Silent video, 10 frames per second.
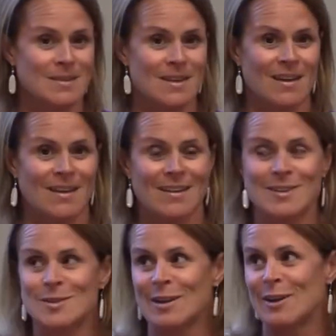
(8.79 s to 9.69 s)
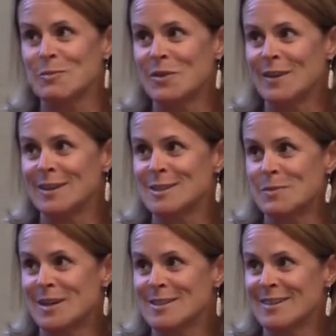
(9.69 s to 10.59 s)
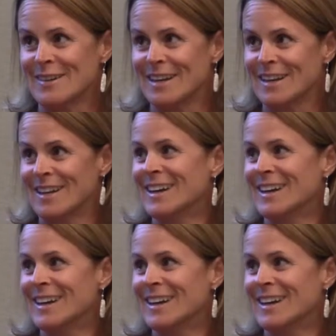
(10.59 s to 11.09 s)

said, so now you're moving to Boston, right?